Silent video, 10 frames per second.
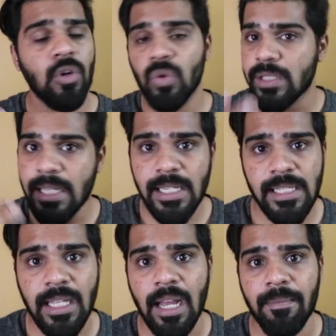do suggest
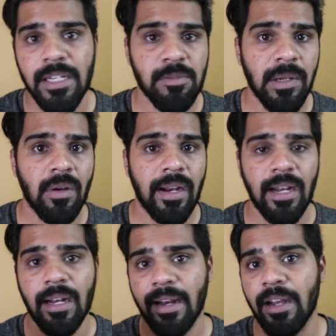in the comments below and
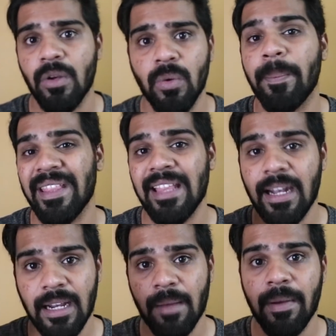I'll try to pin
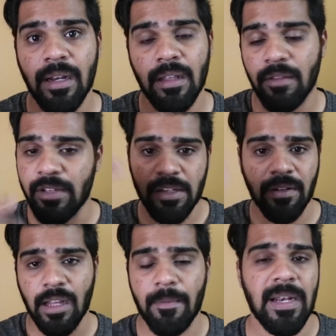that comment,
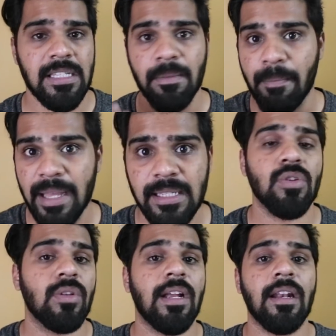whichever comment is the best,
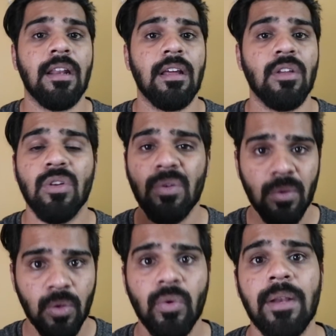so that
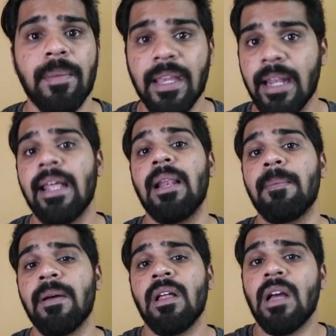you and me can
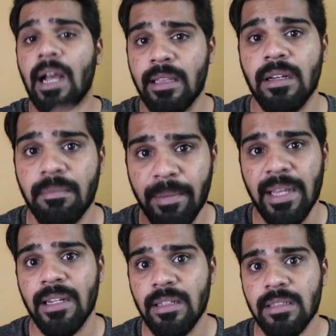help other
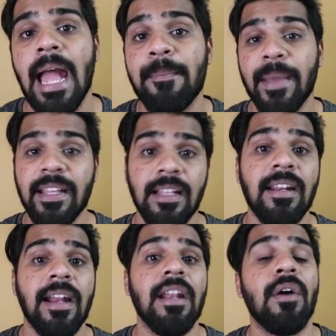beginners and make their
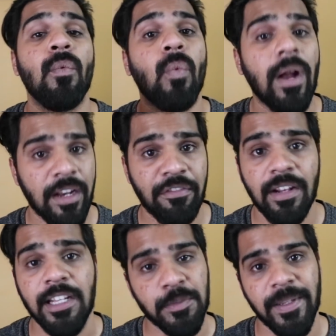ride a
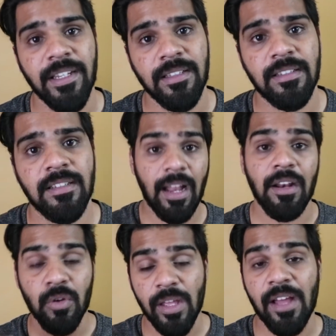wonderful experience.
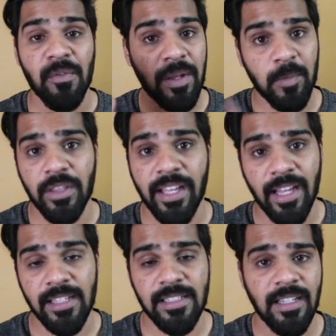And oh yeah, one more thing
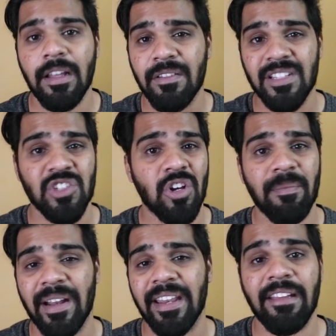guys, never
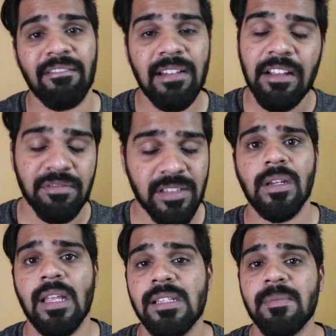stop and give lifts.
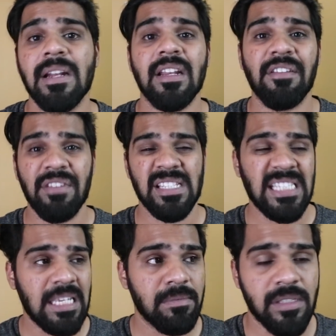Doesn't matter if he
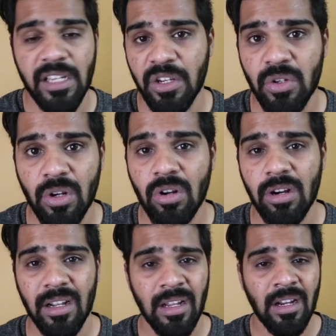seems genuine or
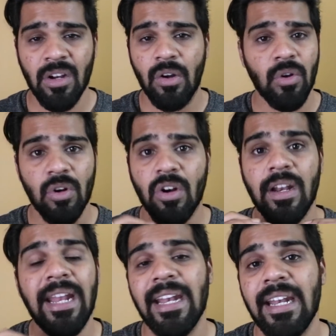not. Do
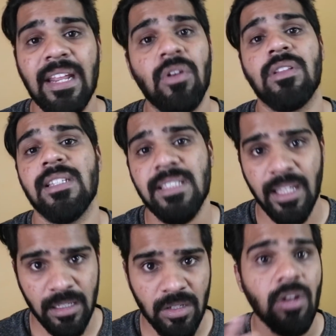not entertain all these
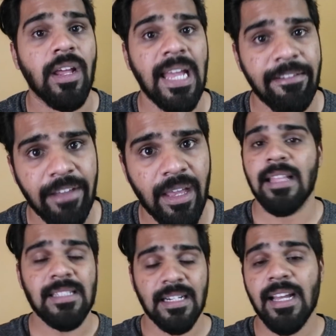things on a highway.
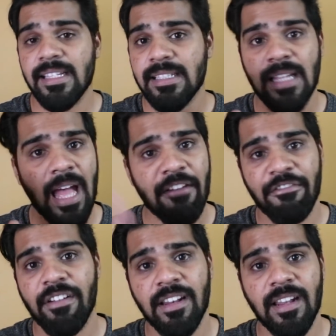That's it guys, have
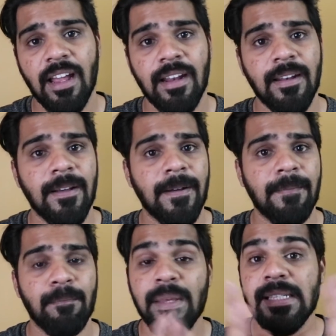fun
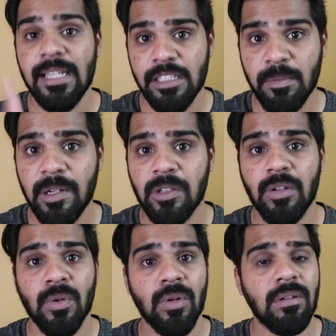and be sensible on the
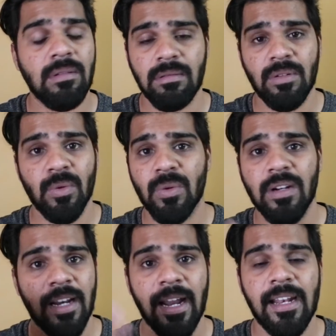road. Don't
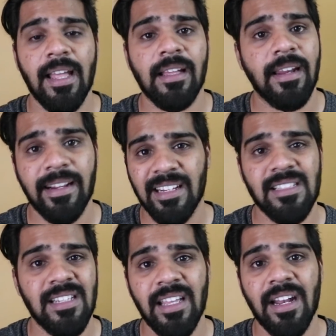ride like
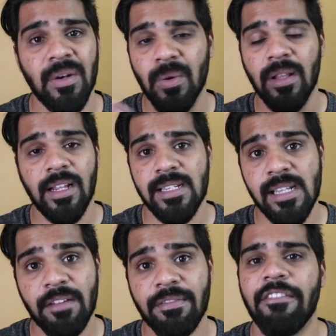recklessly and do all that
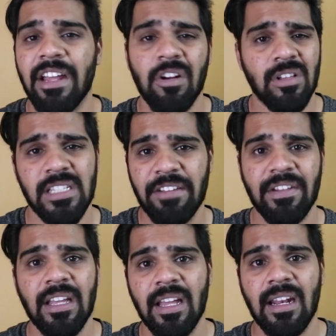stuff. Wear all
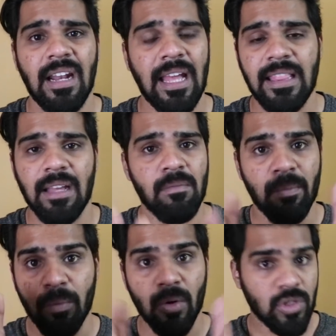safety gear. I think
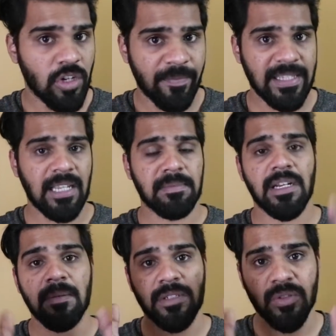most of my
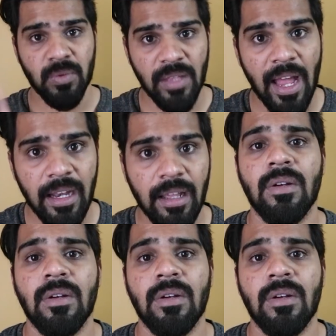subscribers do that.